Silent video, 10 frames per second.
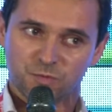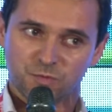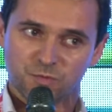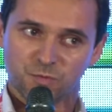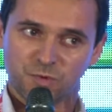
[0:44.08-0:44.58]

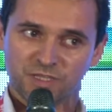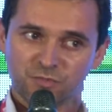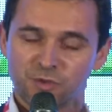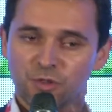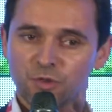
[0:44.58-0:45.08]
what
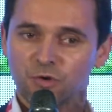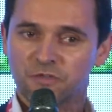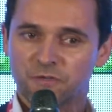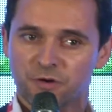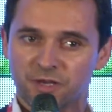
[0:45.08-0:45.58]
we look
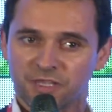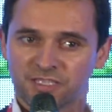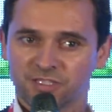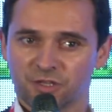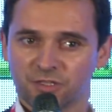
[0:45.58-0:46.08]
for,
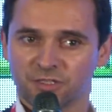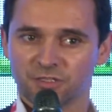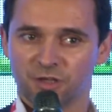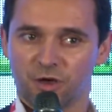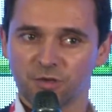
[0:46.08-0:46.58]
it's not
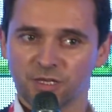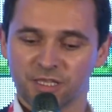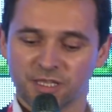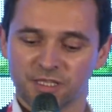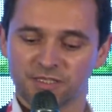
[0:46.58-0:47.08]

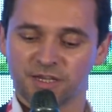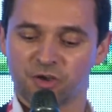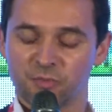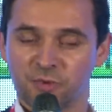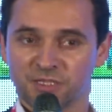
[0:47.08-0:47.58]
only a
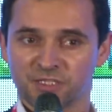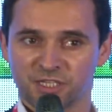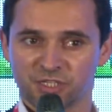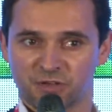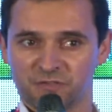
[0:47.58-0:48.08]

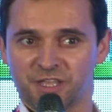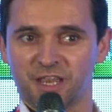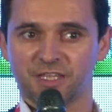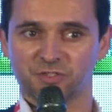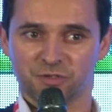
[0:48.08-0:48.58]
decarbonization of the
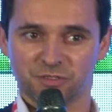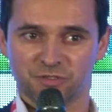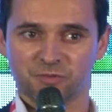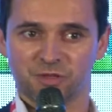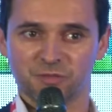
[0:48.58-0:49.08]
electron
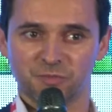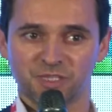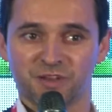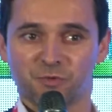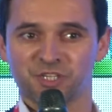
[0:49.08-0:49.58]
that we own,
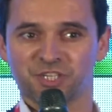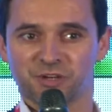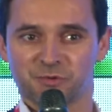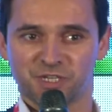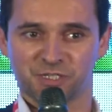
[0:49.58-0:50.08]
but a
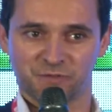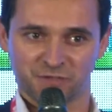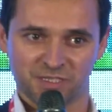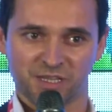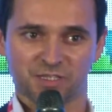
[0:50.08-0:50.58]
regeneration of
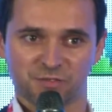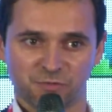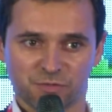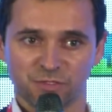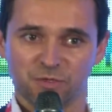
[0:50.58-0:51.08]
this
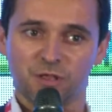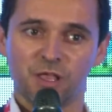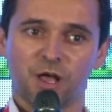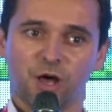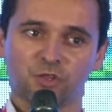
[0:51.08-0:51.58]
electron. So
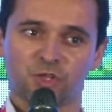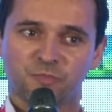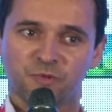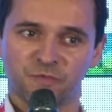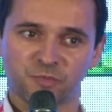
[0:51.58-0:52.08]
on
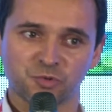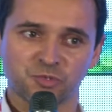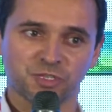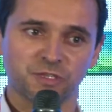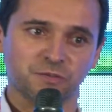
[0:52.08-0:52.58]
top of
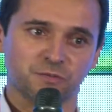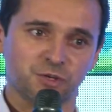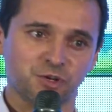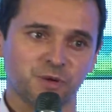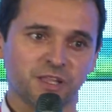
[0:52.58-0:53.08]
producing
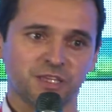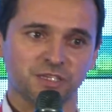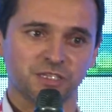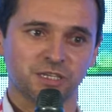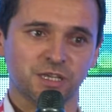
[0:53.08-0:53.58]
renewable
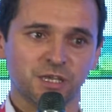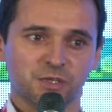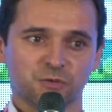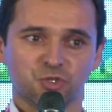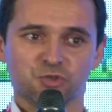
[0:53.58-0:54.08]
energy,
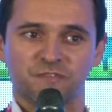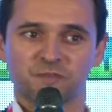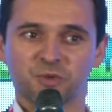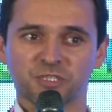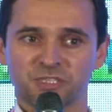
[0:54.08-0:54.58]
we should have
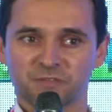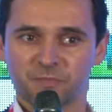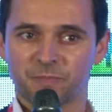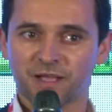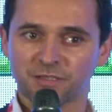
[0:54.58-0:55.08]
a positive
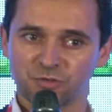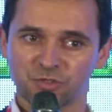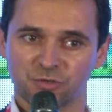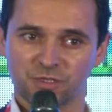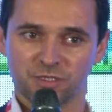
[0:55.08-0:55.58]
impact
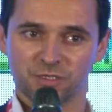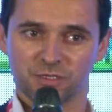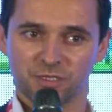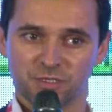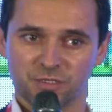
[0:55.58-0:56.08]
also in
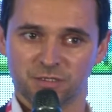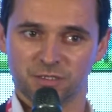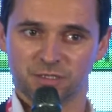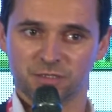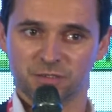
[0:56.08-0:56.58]

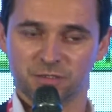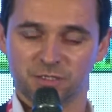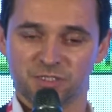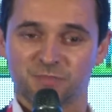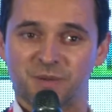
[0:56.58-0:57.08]

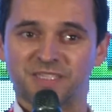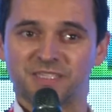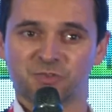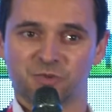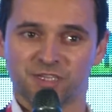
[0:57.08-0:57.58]
the space
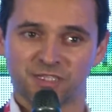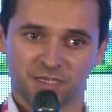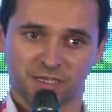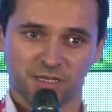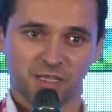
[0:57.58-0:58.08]
that we are
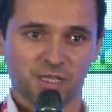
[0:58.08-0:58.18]
taking.